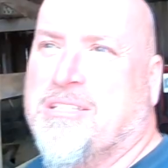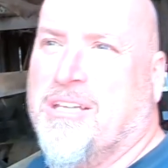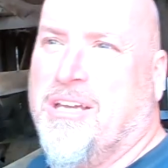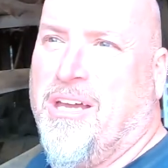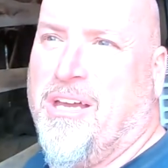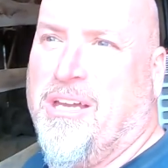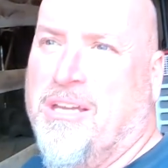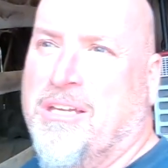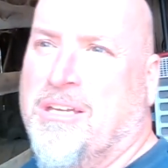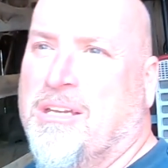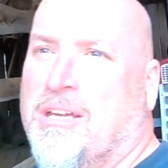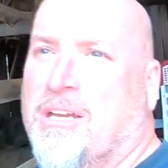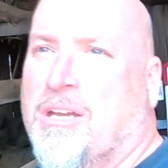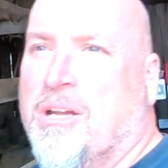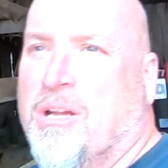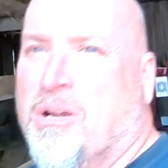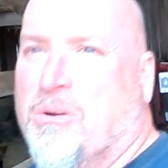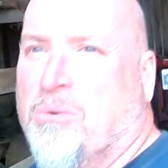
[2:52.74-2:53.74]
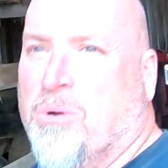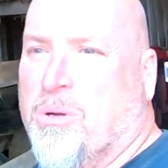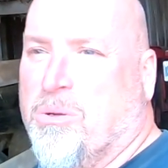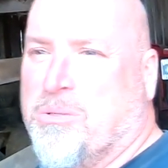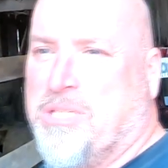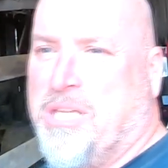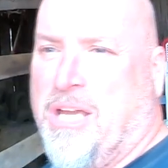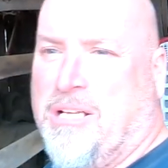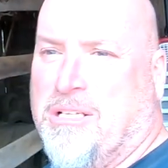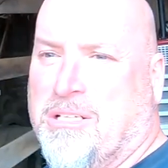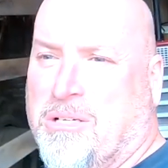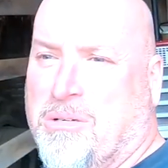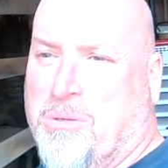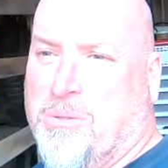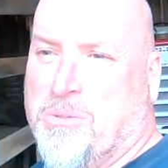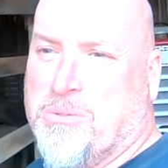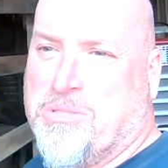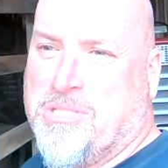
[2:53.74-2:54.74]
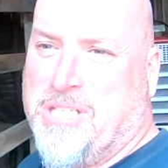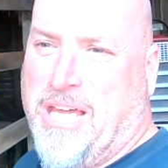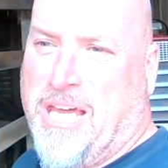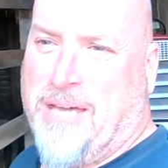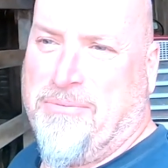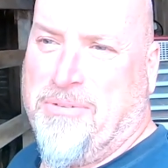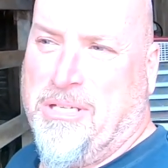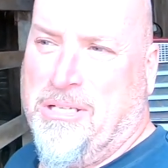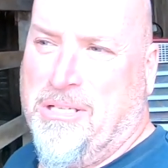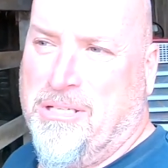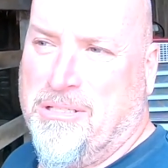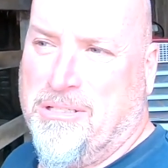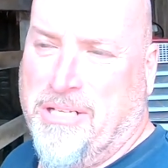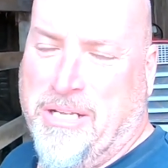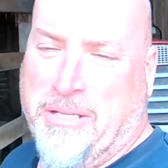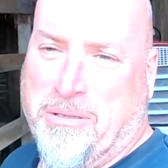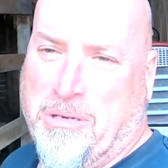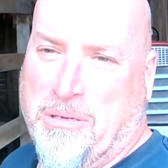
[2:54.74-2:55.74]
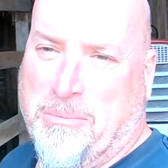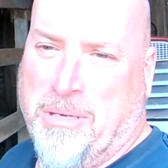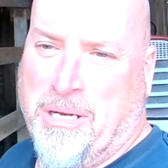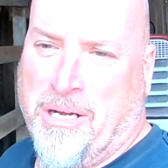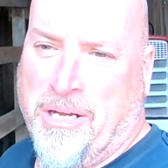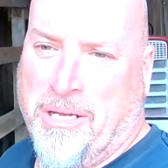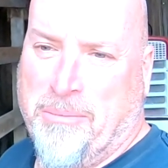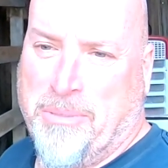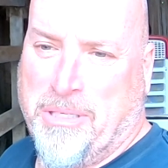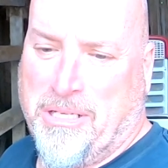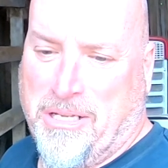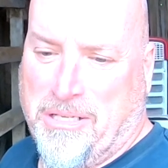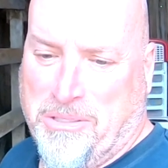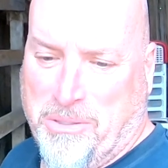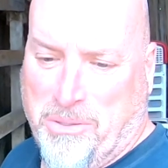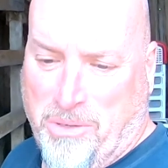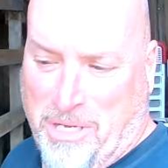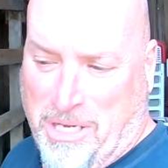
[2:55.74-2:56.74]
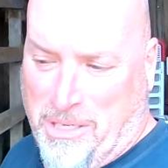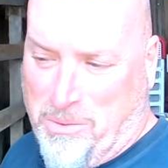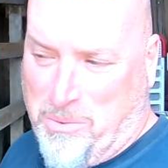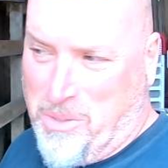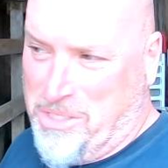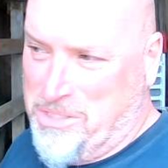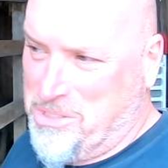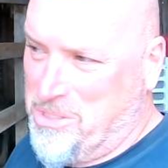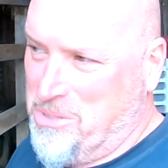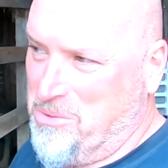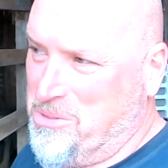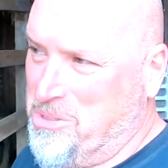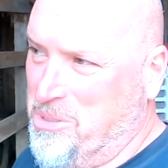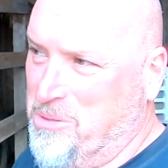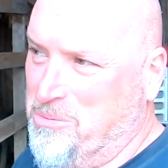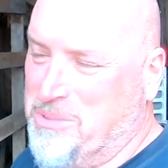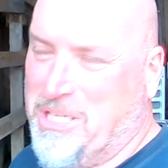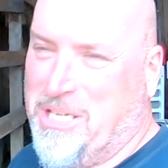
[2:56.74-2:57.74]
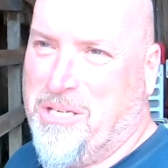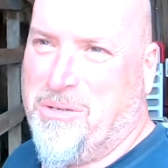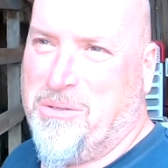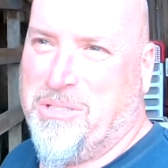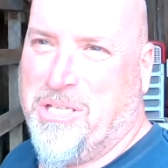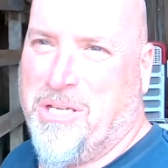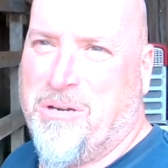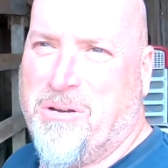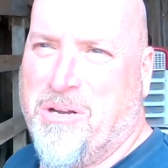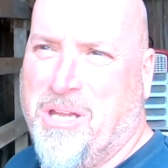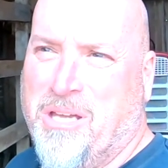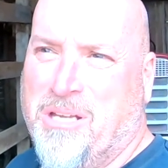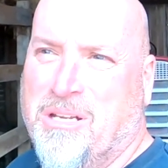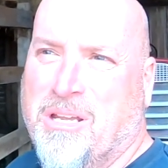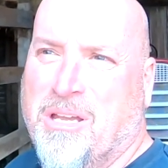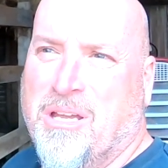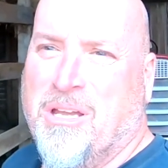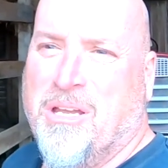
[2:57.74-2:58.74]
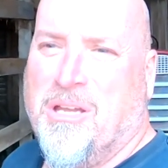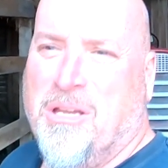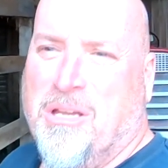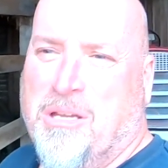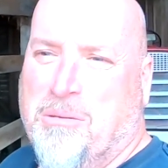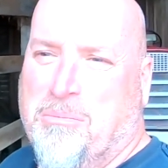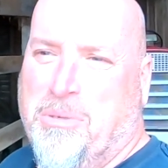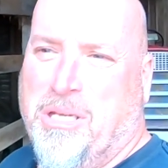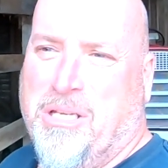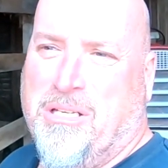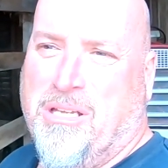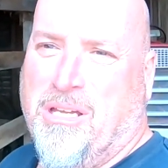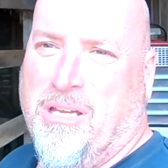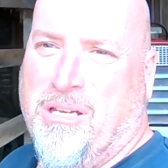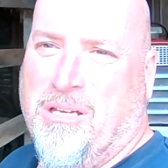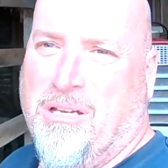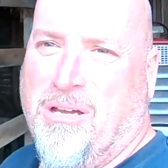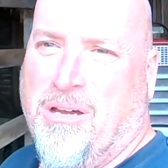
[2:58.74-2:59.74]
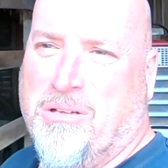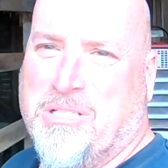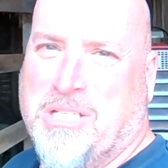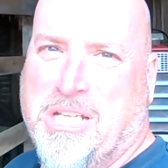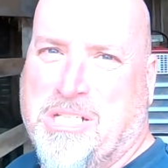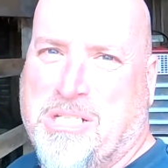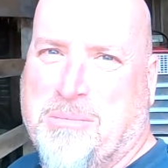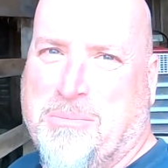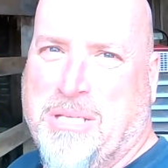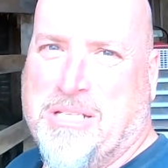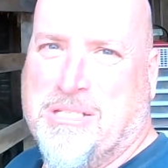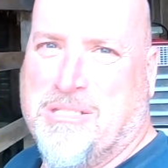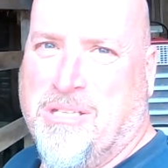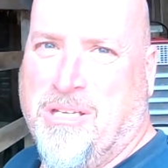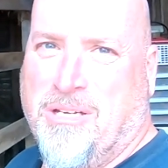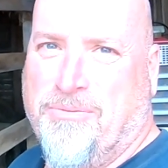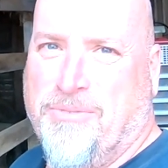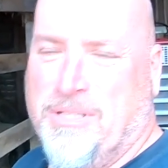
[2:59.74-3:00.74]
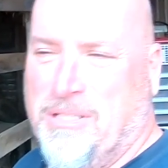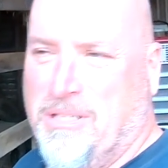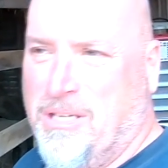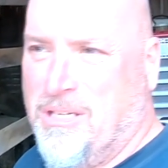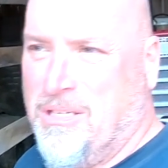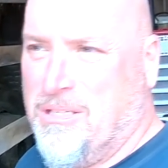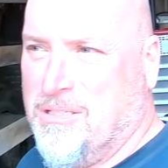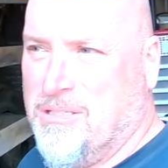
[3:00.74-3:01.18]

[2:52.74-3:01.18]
uh, real technical savvy. Neither am I, but I do know how to watch YouTube and get on the internet. But uh, I'll teach him that stuff. And uh,